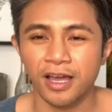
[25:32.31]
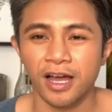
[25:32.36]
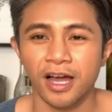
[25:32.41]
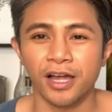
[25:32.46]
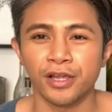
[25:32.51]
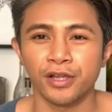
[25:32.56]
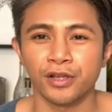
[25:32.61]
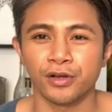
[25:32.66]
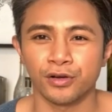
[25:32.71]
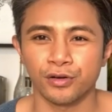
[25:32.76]

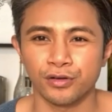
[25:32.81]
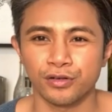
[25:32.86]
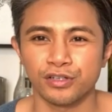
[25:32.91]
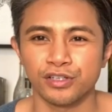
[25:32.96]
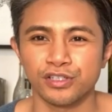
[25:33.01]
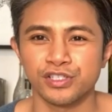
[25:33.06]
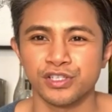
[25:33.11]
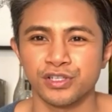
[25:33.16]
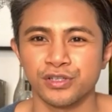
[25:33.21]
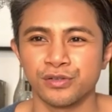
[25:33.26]
I
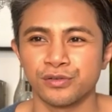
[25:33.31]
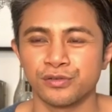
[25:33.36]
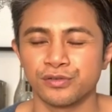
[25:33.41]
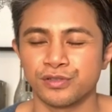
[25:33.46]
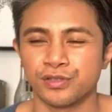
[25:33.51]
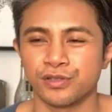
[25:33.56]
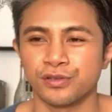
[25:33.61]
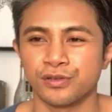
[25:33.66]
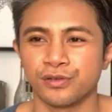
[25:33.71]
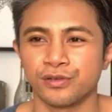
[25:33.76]
encourage you
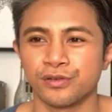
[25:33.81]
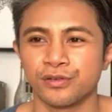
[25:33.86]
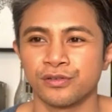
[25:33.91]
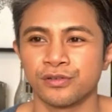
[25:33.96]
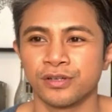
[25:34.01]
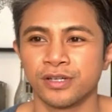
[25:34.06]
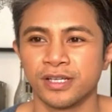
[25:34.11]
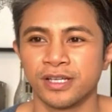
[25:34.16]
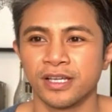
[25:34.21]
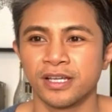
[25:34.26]
to